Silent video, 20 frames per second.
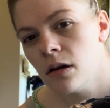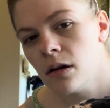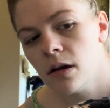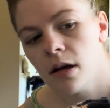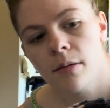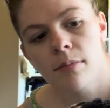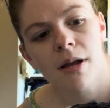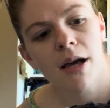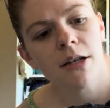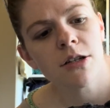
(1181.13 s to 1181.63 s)

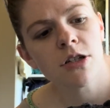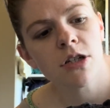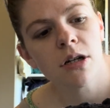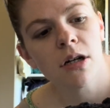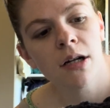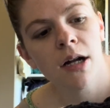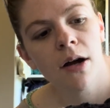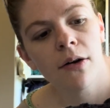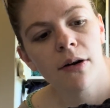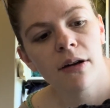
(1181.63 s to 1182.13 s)
I'm not
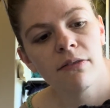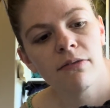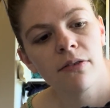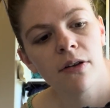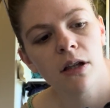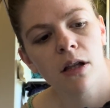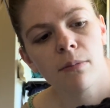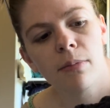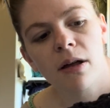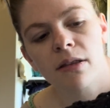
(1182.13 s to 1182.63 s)
sure how I
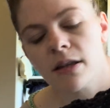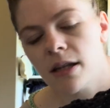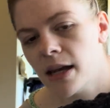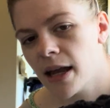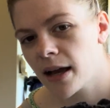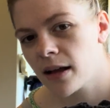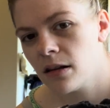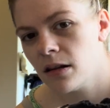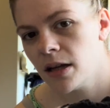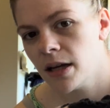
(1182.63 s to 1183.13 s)
feel about the
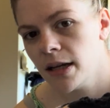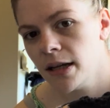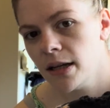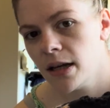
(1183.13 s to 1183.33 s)
neckline.